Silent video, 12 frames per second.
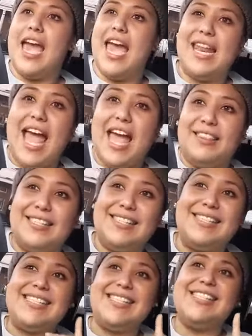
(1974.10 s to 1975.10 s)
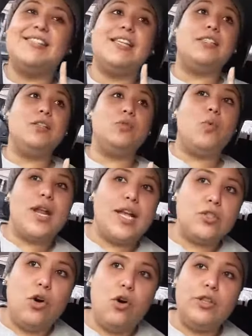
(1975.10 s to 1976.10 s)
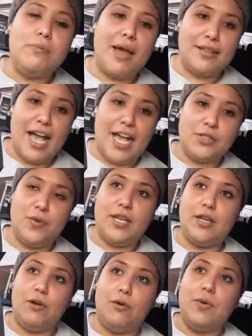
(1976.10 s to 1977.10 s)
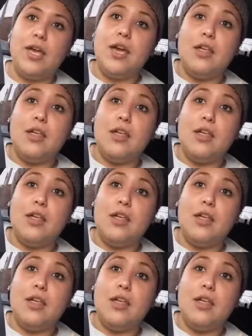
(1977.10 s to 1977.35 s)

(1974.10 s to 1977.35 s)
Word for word: And this, this is this is what I told in my last video.